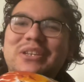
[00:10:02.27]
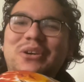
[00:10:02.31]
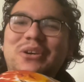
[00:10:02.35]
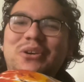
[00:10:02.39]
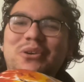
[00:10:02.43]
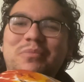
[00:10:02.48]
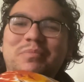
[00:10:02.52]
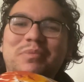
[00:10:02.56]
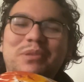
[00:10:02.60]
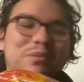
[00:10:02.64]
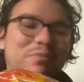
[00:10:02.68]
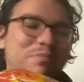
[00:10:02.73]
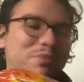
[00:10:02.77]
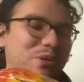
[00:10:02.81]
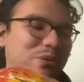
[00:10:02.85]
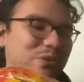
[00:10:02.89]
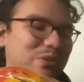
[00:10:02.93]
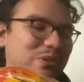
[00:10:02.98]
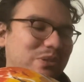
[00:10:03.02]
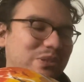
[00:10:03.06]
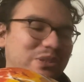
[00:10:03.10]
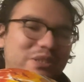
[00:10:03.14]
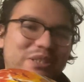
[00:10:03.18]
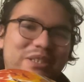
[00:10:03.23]
opened the
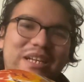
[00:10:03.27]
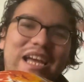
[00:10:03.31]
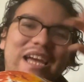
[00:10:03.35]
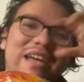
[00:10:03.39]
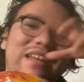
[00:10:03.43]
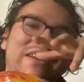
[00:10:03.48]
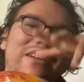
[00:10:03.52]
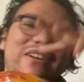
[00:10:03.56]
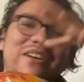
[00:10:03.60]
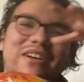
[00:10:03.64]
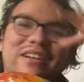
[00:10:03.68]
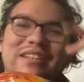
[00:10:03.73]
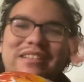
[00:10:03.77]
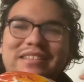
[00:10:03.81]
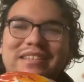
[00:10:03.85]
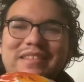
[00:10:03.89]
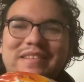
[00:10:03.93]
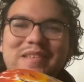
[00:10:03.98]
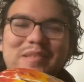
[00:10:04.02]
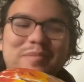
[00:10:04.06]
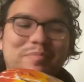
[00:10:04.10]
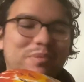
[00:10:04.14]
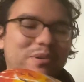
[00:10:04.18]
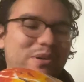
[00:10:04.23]
poster. I hadn't gotten to
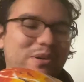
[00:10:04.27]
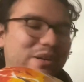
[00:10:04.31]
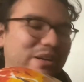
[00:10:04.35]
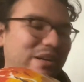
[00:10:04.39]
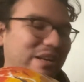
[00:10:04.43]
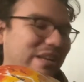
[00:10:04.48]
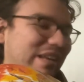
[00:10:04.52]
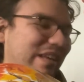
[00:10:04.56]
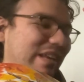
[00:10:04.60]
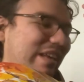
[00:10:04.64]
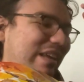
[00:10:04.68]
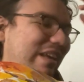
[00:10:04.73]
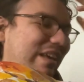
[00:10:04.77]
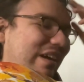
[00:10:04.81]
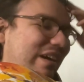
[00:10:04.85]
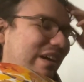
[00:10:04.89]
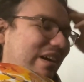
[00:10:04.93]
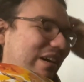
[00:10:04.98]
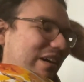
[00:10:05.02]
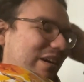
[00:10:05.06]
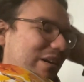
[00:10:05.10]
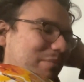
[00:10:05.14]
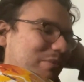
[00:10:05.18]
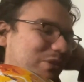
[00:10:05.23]
this part.
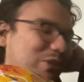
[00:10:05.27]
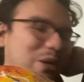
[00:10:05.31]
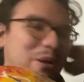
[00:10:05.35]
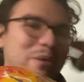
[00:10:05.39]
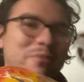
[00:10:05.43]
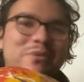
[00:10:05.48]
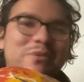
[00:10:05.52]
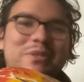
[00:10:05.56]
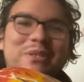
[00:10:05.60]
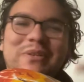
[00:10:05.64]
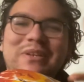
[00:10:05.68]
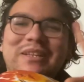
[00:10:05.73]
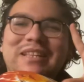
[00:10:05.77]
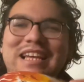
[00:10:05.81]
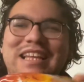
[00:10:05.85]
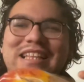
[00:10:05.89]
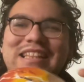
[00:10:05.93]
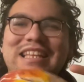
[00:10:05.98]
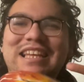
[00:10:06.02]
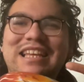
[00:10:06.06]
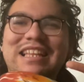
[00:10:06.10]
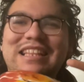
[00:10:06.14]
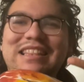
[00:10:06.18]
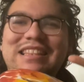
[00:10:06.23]
So I'm so glad
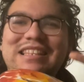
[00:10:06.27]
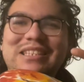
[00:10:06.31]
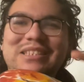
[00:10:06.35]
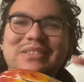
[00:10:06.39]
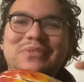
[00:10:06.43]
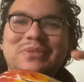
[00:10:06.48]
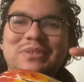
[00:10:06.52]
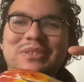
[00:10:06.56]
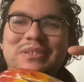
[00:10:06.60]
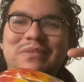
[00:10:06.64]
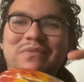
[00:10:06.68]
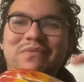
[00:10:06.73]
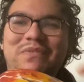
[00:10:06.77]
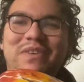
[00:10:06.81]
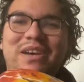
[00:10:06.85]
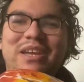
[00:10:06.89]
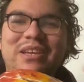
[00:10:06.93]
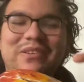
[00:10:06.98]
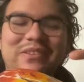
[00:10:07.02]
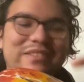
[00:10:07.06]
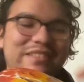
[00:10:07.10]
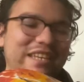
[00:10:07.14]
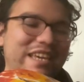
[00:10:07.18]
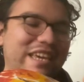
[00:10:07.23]
that this was the
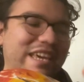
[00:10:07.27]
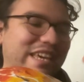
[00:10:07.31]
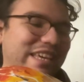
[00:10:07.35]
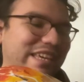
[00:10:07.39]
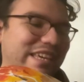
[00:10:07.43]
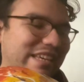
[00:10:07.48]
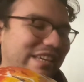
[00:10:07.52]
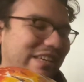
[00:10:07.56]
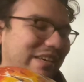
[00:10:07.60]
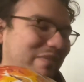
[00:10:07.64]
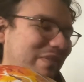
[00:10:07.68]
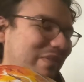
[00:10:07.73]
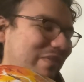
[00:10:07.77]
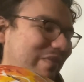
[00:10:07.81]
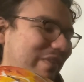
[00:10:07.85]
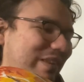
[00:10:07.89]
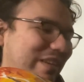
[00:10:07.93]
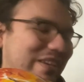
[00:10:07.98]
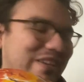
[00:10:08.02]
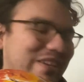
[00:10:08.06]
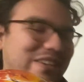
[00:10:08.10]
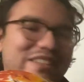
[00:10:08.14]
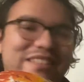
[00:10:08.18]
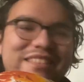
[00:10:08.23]
final take of the
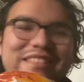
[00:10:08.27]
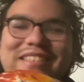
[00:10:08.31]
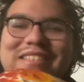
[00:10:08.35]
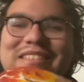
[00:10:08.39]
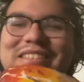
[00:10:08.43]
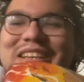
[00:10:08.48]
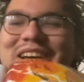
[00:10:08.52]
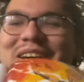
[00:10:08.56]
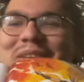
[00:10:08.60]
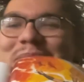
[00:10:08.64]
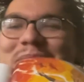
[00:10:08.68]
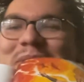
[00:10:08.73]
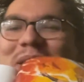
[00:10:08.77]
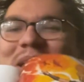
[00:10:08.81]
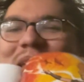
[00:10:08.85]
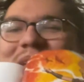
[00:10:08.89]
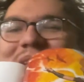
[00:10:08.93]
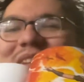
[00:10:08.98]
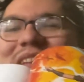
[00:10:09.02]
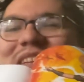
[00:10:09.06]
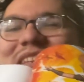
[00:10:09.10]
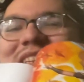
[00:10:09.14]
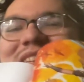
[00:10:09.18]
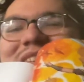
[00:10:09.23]
video, because this got my
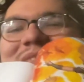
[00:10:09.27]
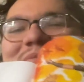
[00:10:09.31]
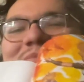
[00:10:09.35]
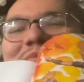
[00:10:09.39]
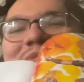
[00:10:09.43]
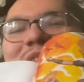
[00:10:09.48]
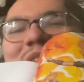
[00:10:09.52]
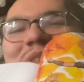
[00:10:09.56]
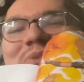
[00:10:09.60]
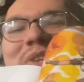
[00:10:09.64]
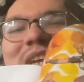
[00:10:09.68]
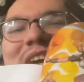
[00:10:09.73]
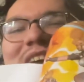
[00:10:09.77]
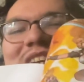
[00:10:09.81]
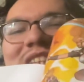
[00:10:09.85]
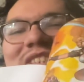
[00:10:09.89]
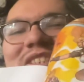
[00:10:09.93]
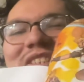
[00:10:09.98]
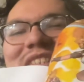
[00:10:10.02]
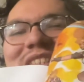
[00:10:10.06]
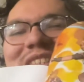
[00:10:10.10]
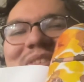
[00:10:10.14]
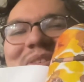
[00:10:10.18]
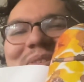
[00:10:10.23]
first
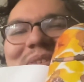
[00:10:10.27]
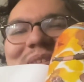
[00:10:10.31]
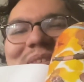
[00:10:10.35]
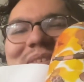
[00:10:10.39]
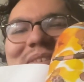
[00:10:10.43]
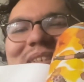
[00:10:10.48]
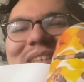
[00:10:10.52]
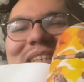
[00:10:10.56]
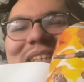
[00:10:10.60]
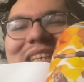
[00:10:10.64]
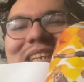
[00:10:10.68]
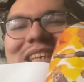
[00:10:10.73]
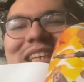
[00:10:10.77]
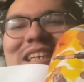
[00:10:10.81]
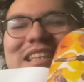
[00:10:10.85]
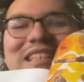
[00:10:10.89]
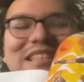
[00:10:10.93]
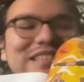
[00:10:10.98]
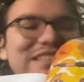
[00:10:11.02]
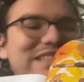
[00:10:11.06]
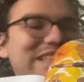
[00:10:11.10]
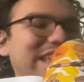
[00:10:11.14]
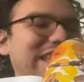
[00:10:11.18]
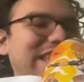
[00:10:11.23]
reaction to
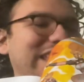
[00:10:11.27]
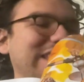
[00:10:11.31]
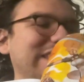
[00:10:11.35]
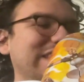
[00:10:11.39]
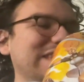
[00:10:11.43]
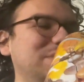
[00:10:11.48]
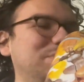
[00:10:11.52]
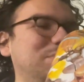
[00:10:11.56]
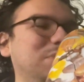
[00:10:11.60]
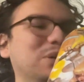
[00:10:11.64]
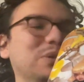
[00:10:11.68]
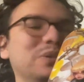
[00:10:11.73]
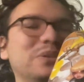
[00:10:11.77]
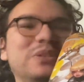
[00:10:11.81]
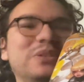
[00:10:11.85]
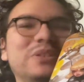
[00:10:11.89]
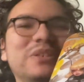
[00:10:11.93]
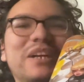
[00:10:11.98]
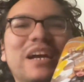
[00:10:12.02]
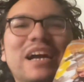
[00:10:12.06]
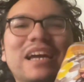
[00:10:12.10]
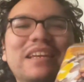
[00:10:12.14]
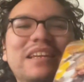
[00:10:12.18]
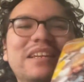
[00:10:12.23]
seeing this poster.
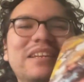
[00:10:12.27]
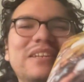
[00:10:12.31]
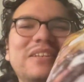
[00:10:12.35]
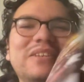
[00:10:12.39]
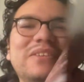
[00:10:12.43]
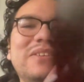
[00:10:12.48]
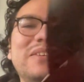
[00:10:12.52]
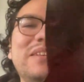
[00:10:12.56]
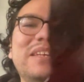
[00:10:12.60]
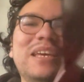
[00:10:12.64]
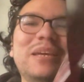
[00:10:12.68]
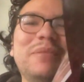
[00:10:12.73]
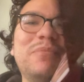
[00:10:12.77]
I didn't know it came